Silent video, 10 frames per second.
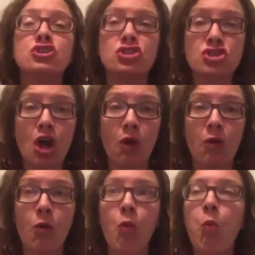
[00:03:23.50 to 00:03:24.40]
So
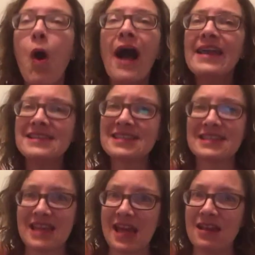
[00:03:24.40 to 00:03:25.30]
why is
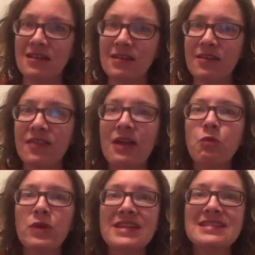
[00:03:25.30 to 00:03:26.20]
it then
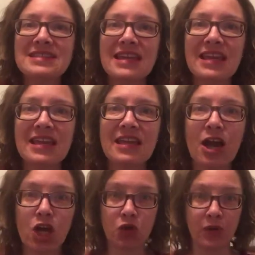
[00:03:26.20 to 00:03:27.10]
that we see
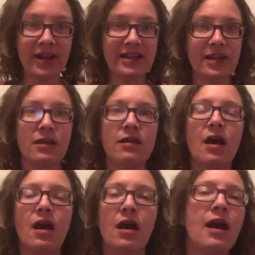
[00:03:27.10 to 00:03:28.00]
accredited
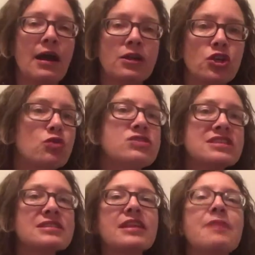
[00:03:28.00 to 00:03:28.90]
used
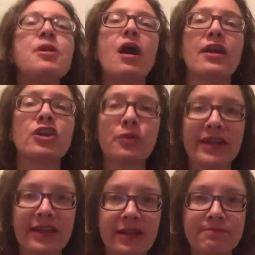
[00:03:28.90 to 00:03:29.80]
as a label on
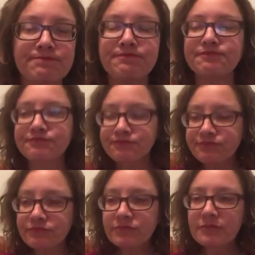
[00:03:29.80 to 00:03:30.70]
curriculum?
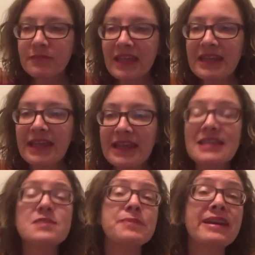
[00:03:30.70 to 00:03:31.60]
It
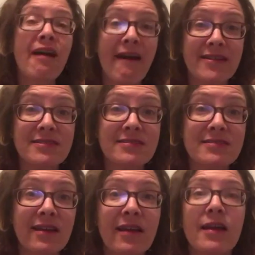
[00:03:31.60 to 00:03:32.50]
is because